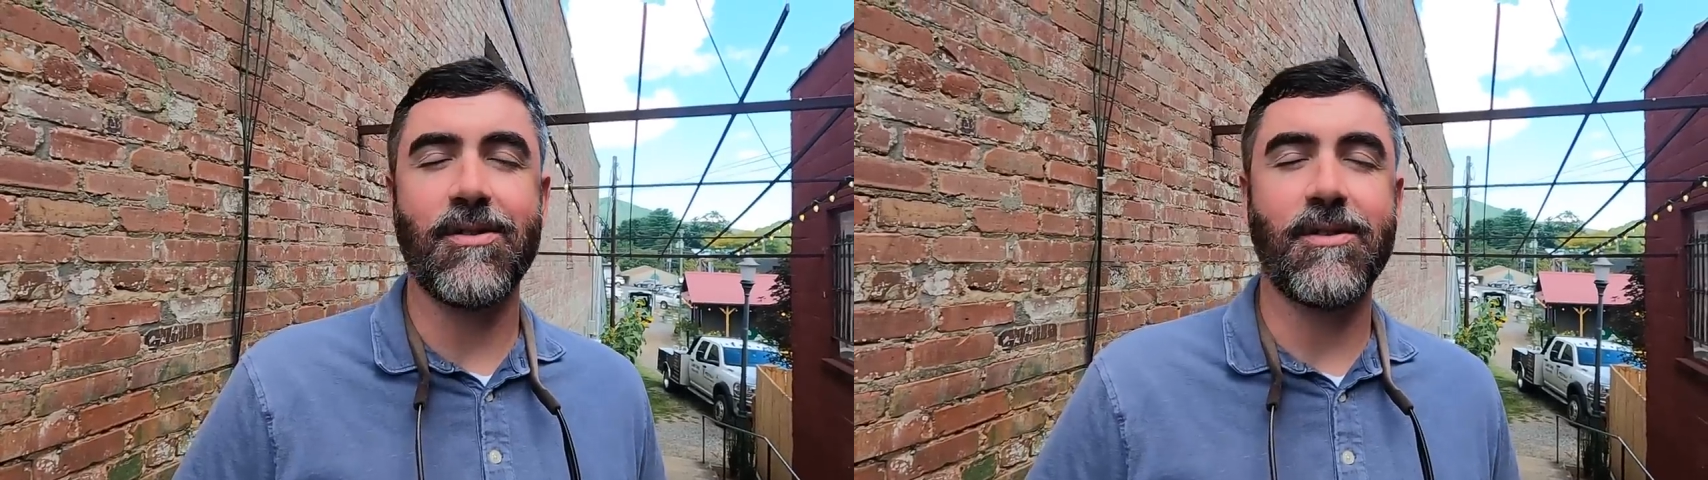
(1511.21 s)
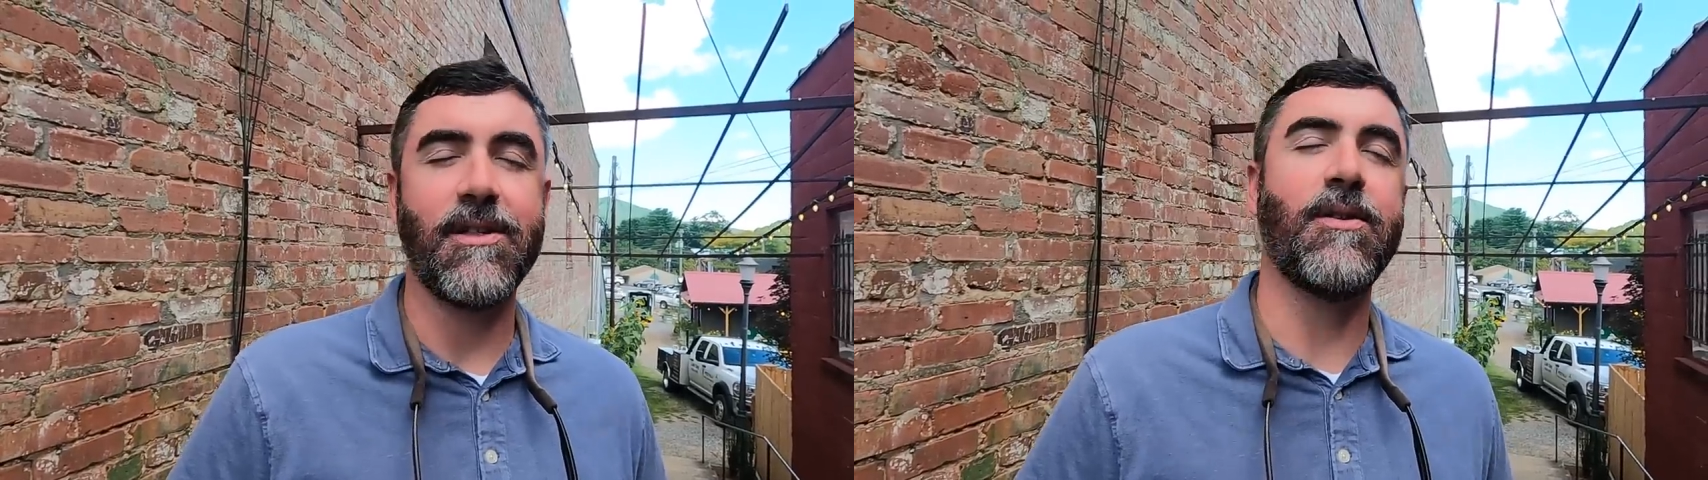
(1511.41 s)

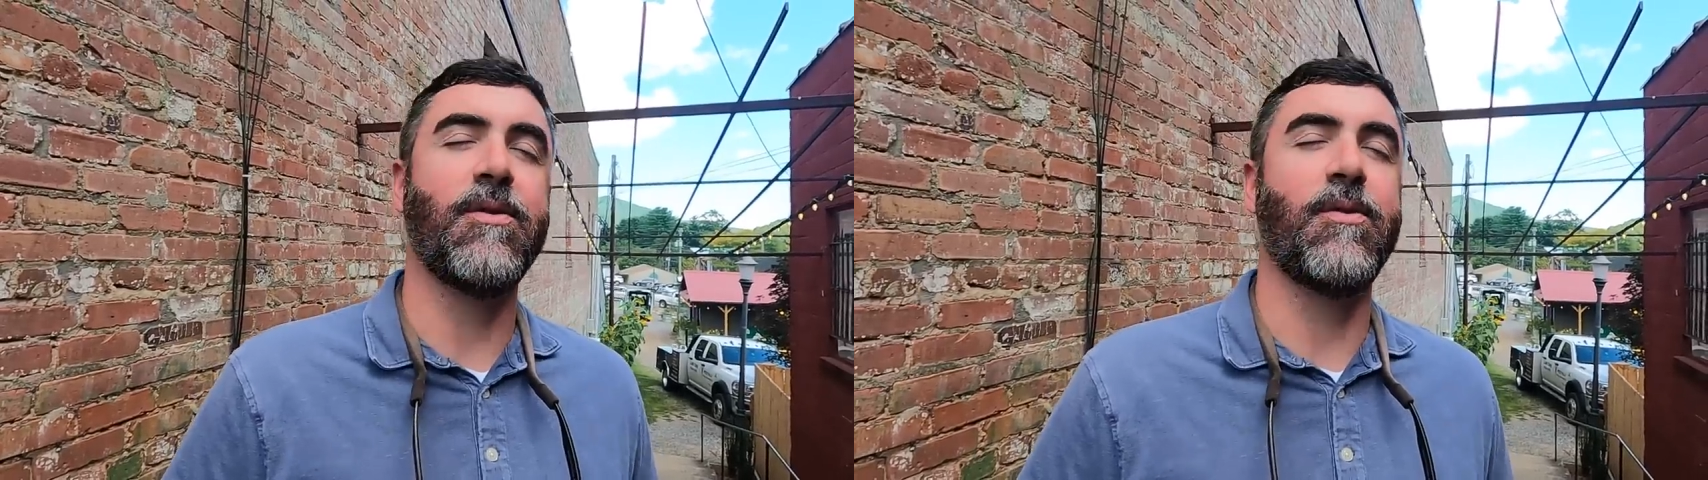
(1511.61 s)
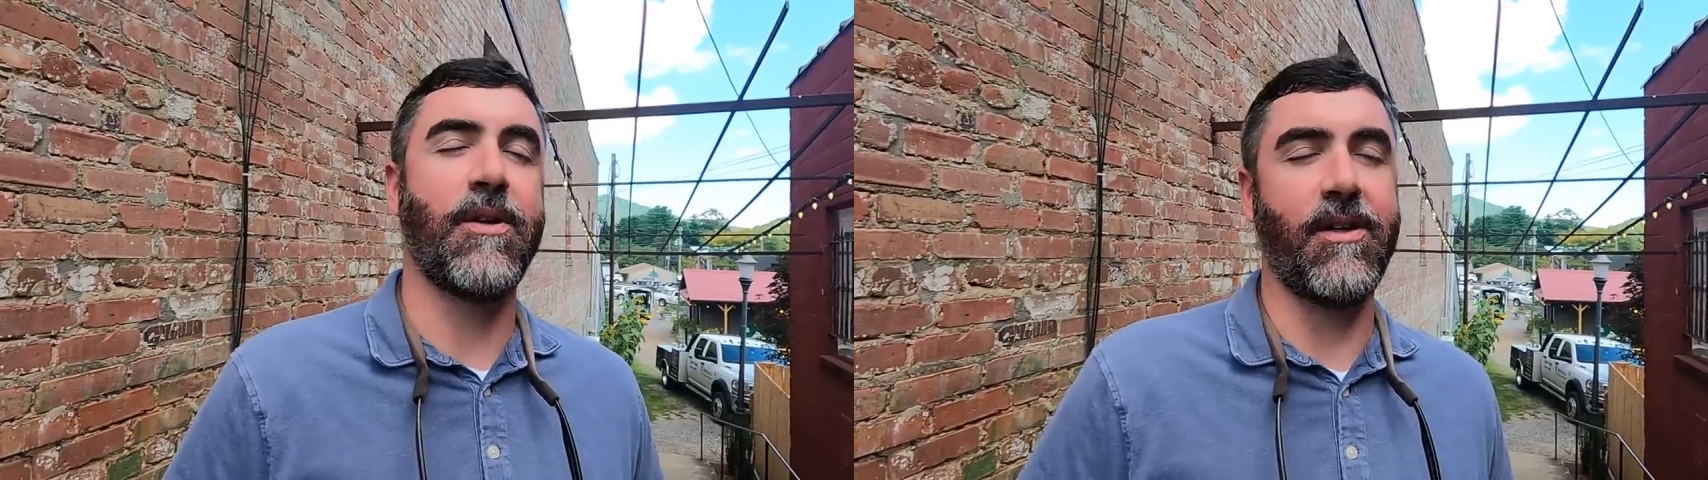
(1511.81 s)

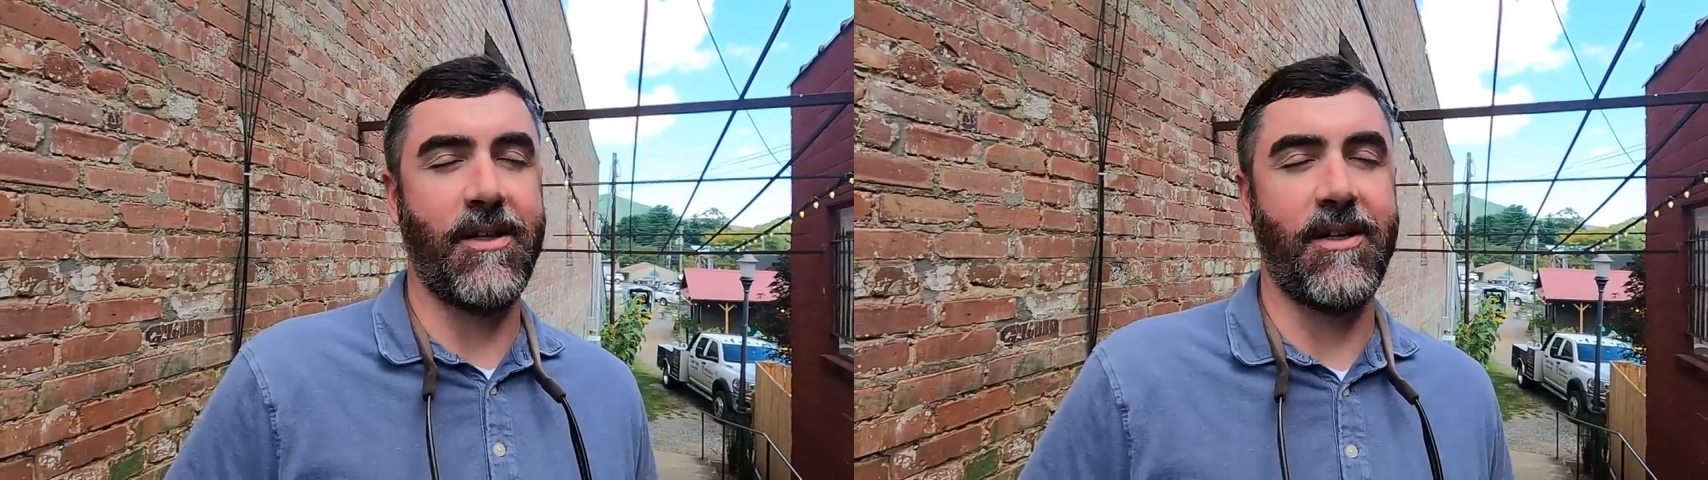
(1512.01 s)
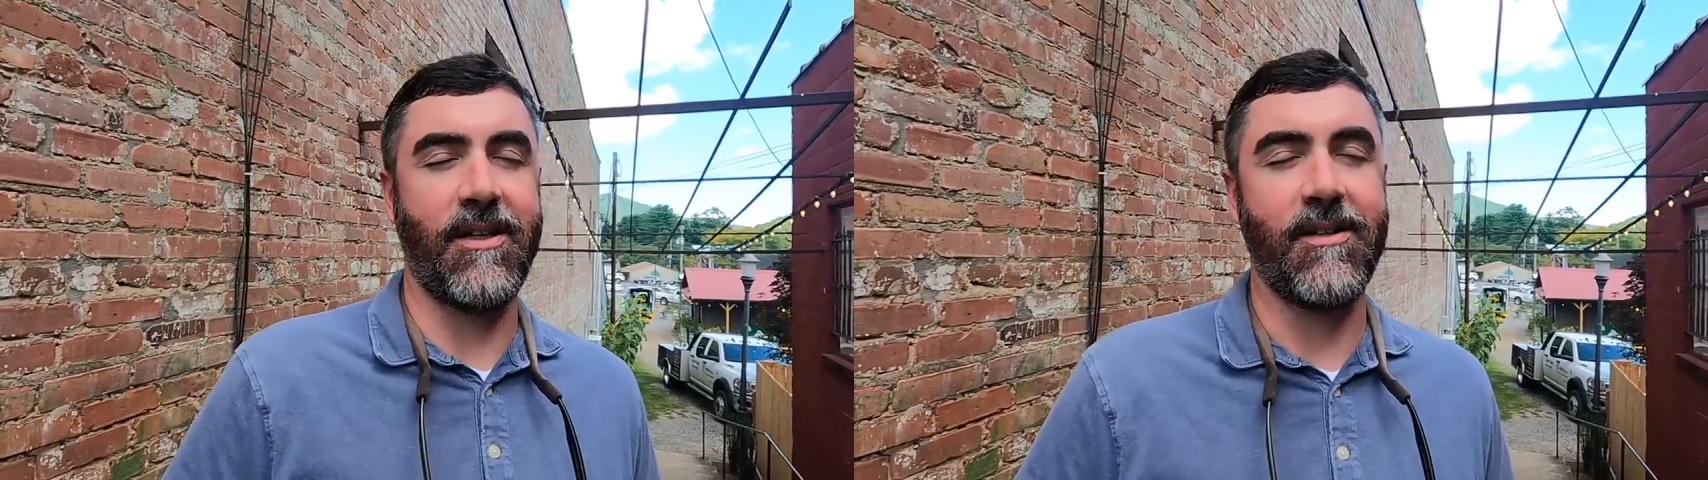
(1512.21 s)
so
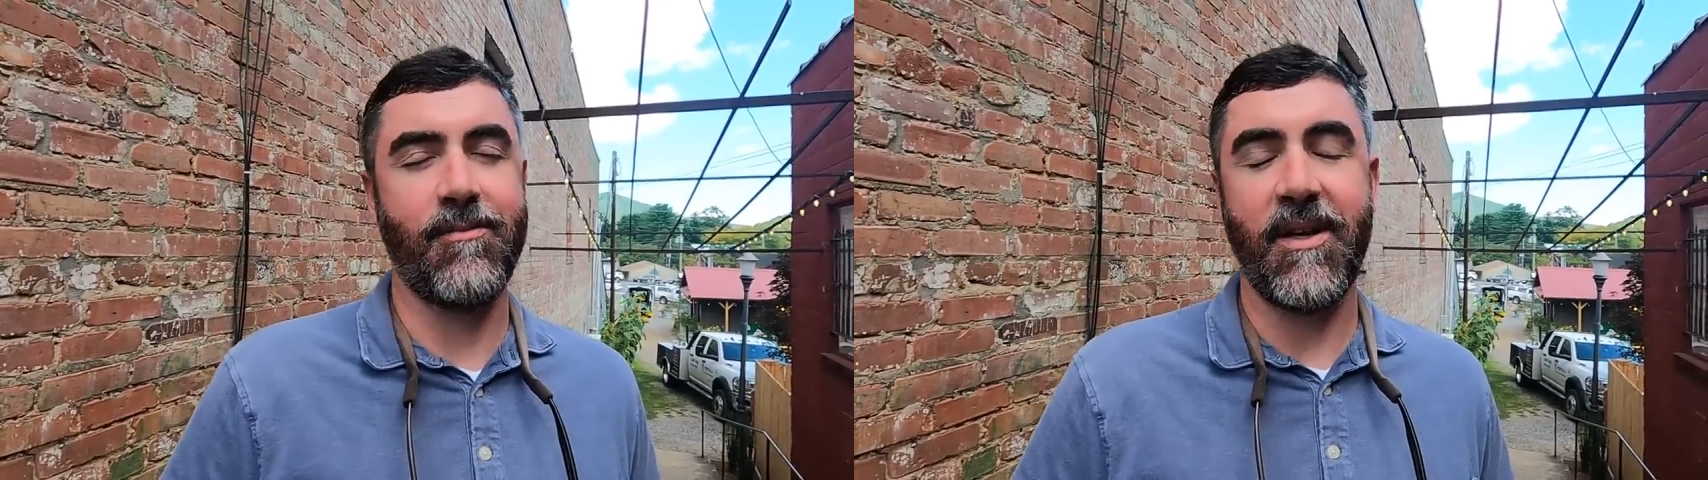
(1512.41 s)
good